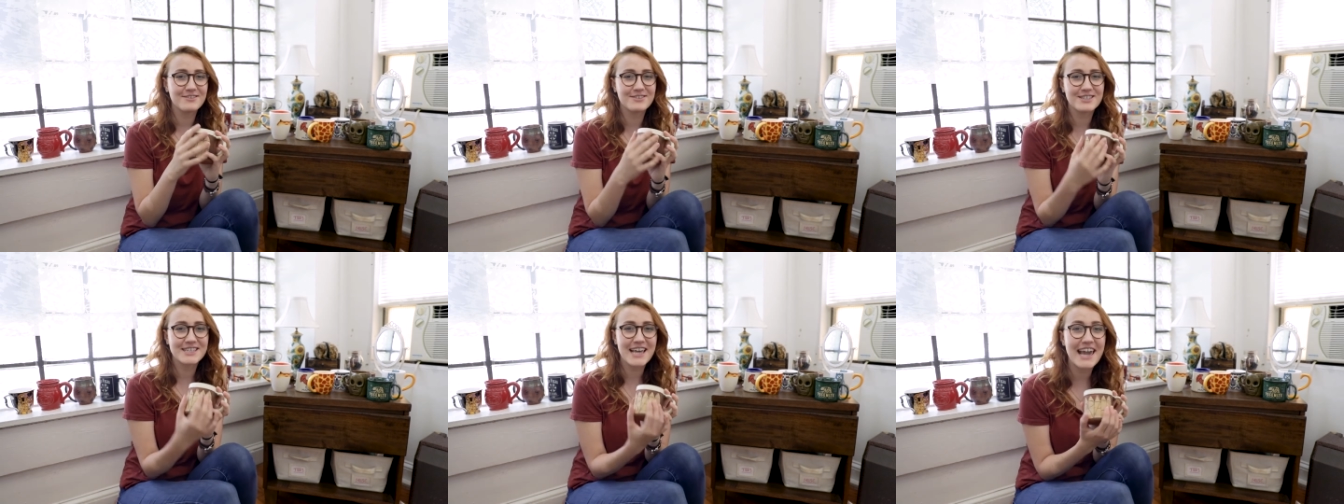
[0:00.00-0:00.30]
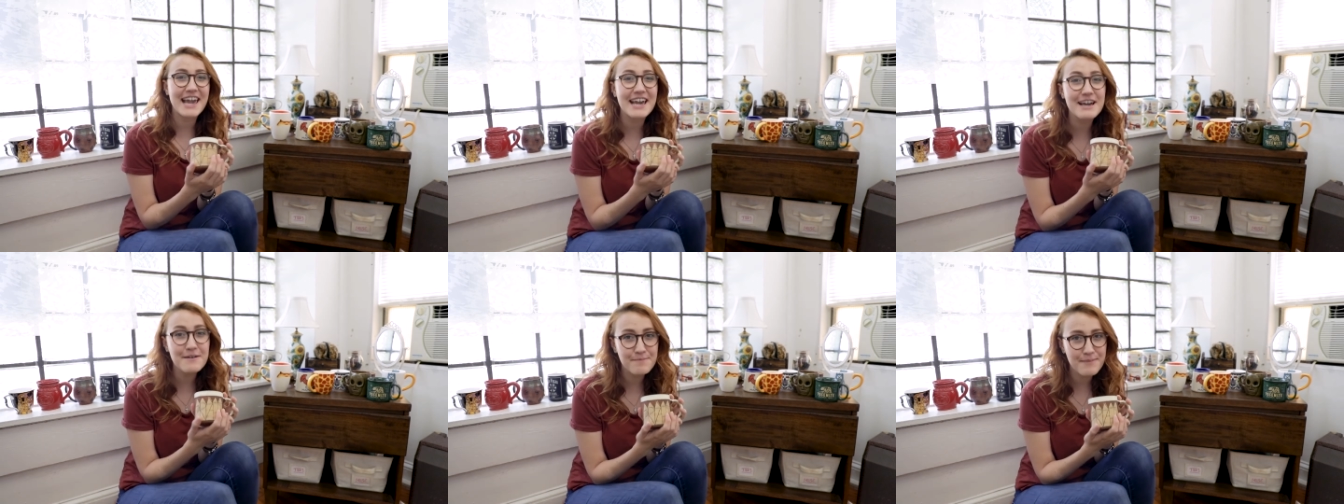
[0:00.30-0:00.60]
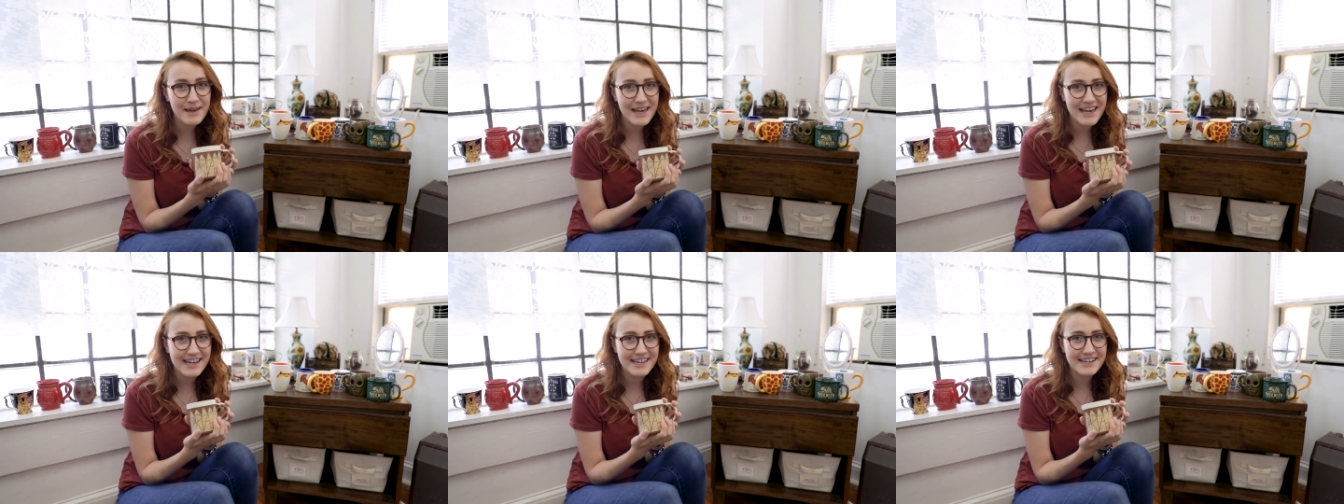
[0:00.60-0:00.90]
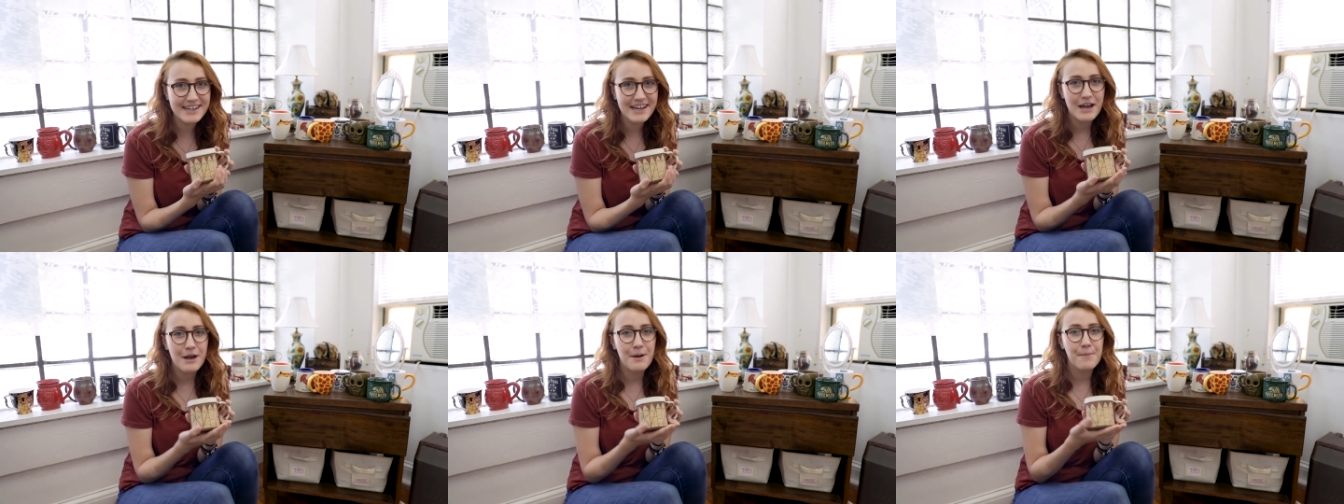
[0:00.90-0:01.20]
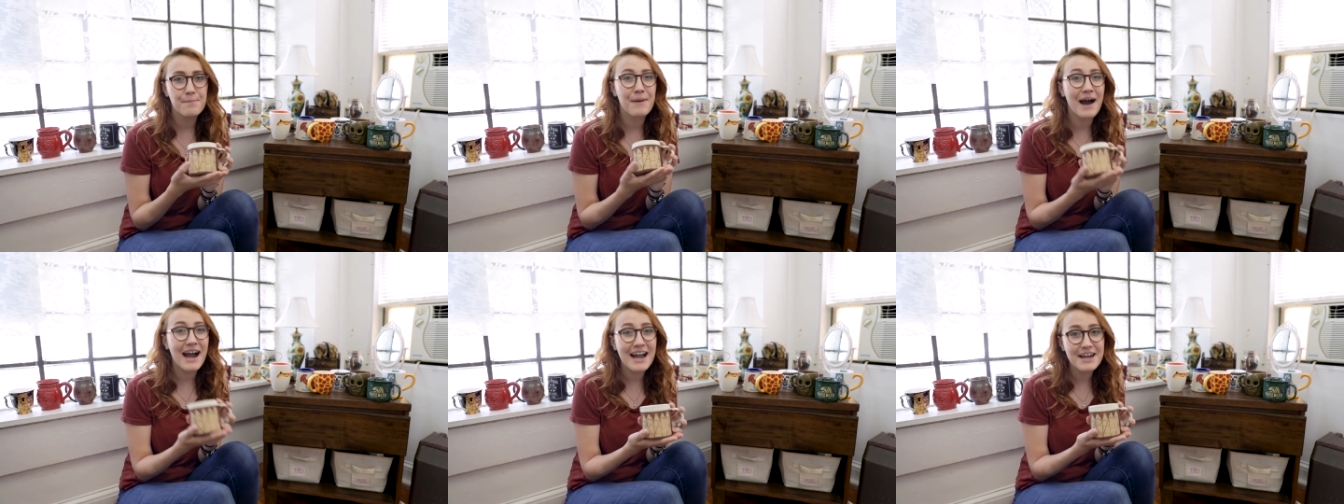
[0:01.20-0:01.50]
It was handmade
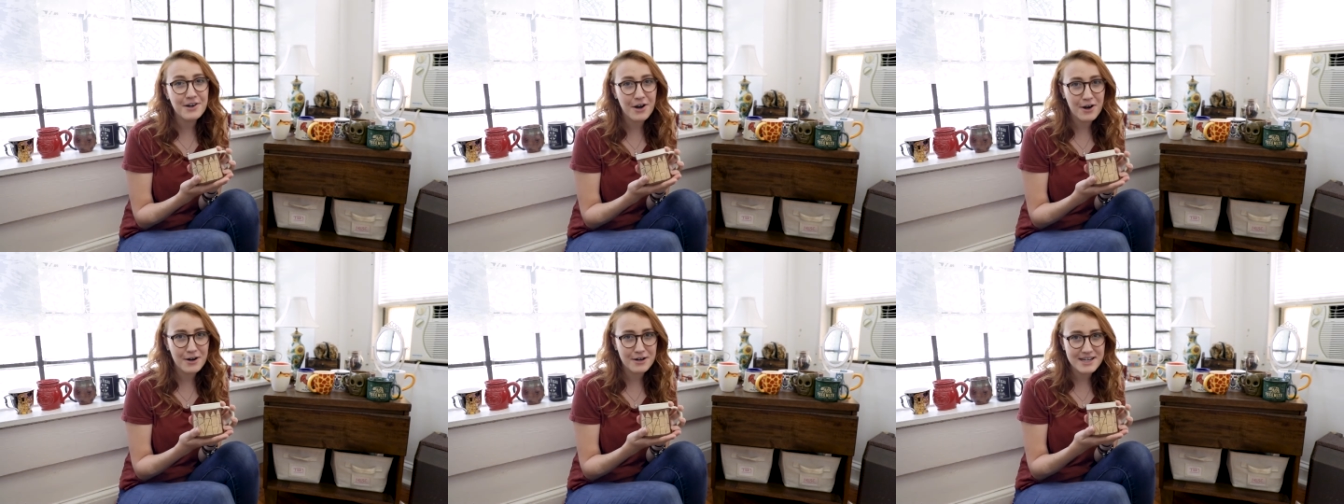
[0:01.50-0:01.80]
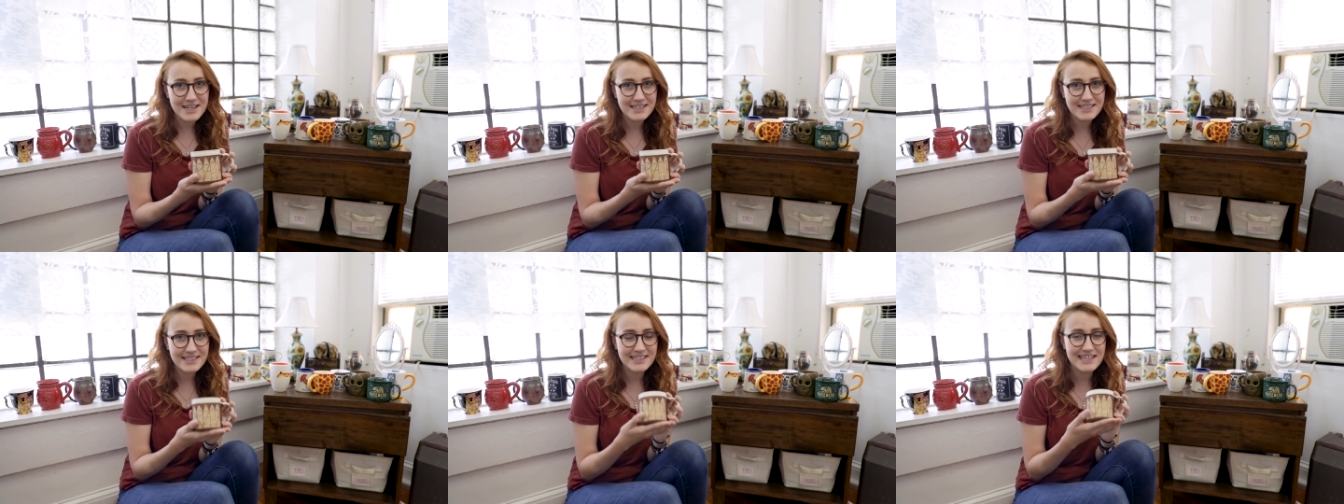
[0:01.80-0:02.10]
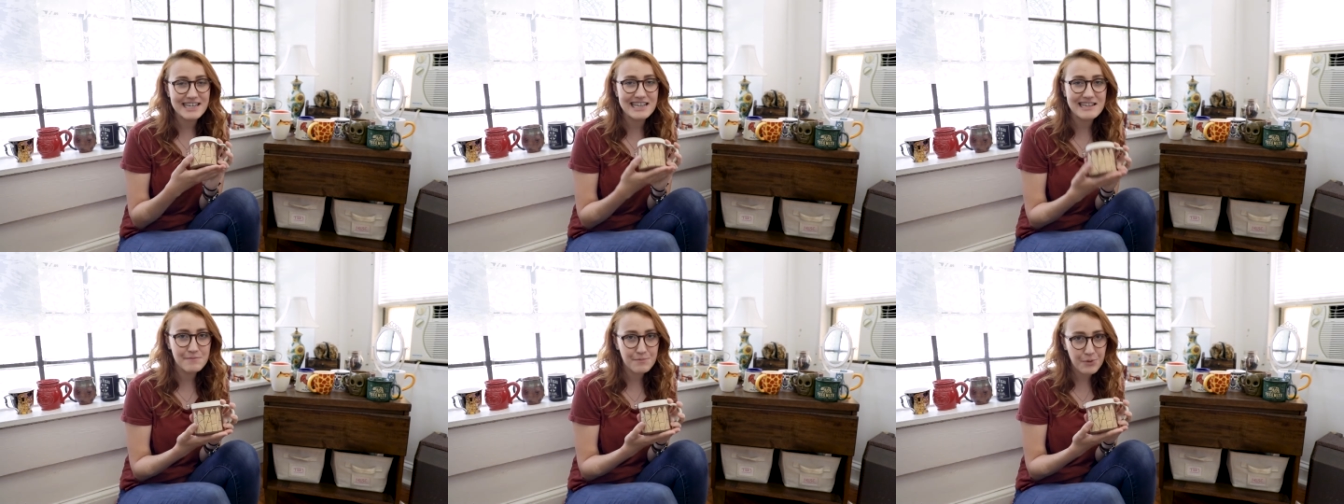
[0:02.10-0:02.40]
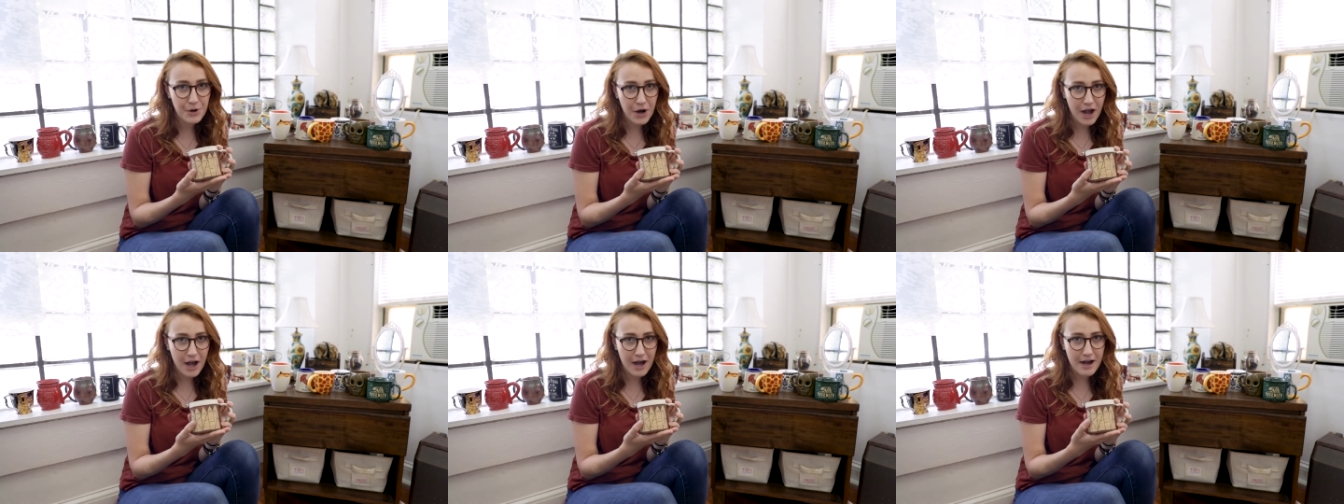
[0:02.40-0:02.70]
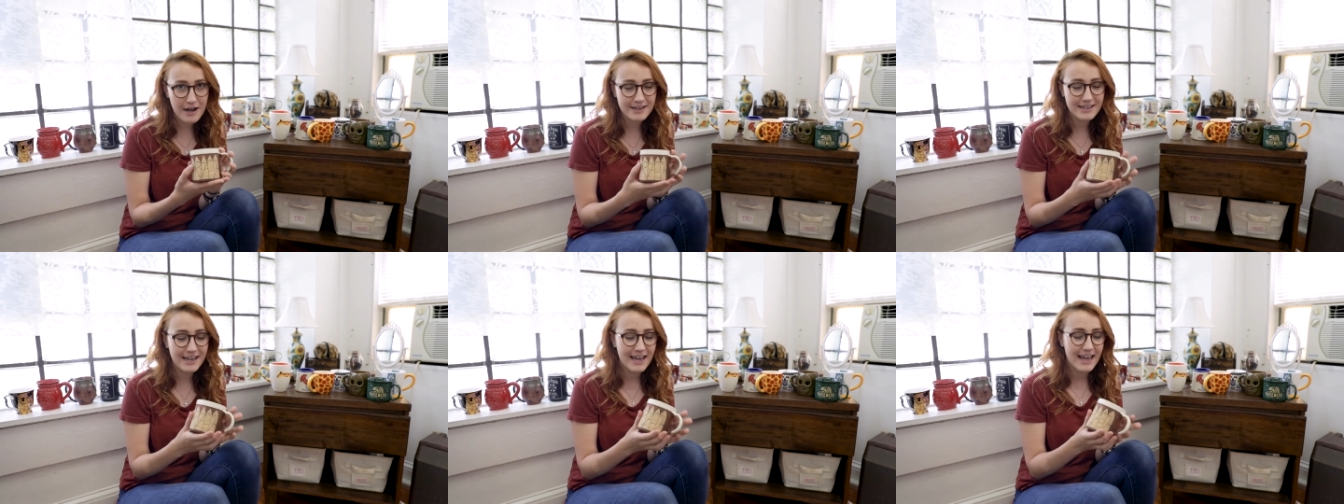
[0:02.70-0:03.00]
by an artist in
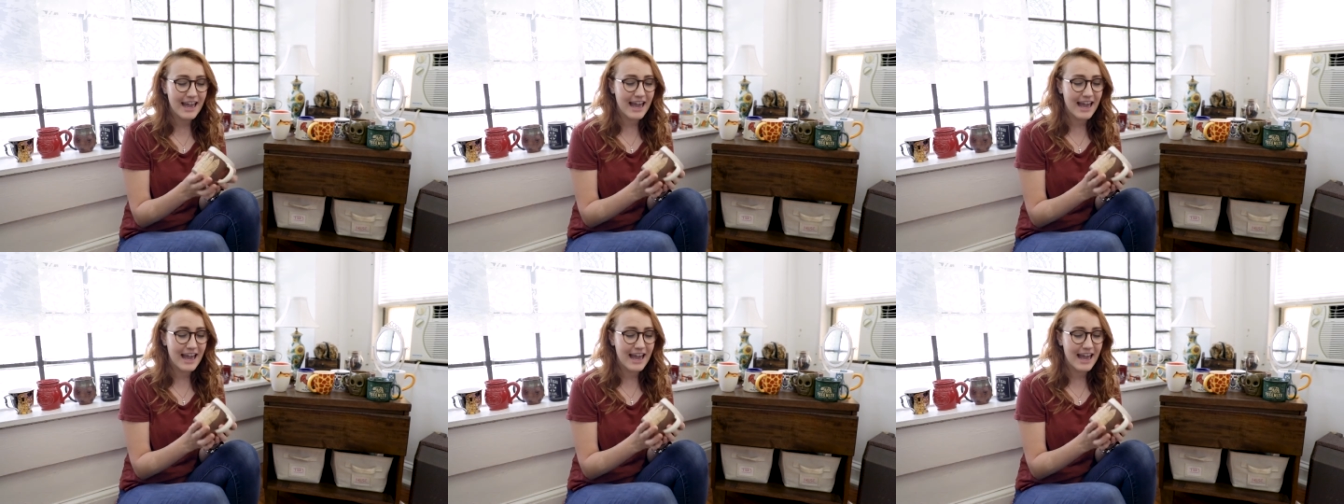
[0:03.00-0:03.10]
Prague.